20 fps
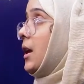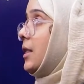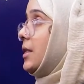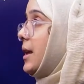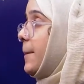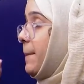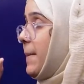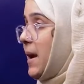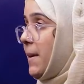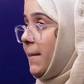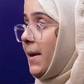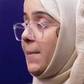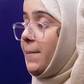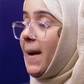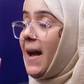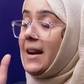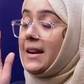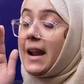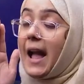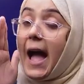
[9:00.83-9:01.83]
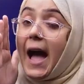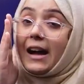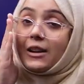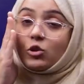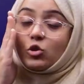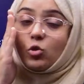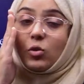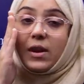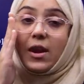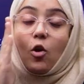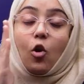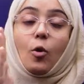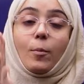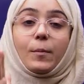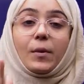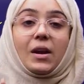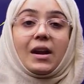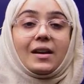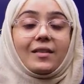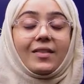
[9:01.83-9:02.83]
the payment bank actually
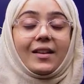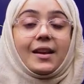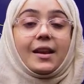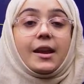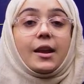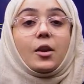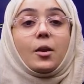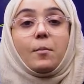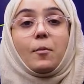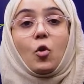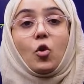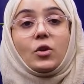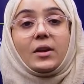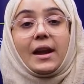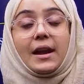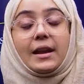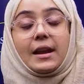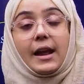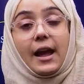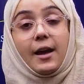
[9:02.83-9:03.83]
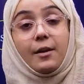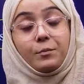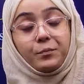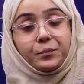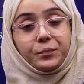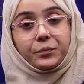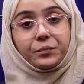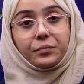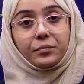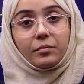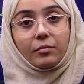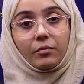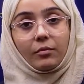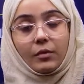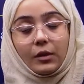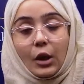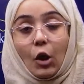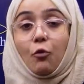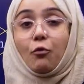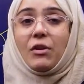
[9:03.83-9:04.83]
operates in a remote area
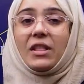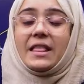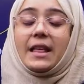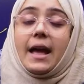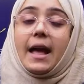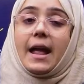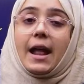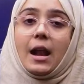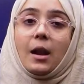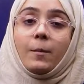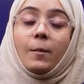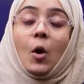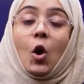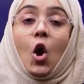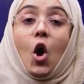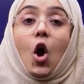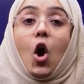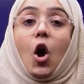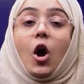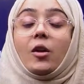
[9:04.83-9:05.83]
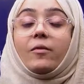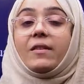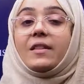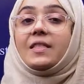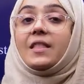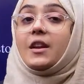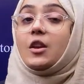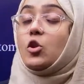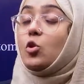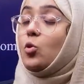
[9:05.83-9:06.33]
with the help or with the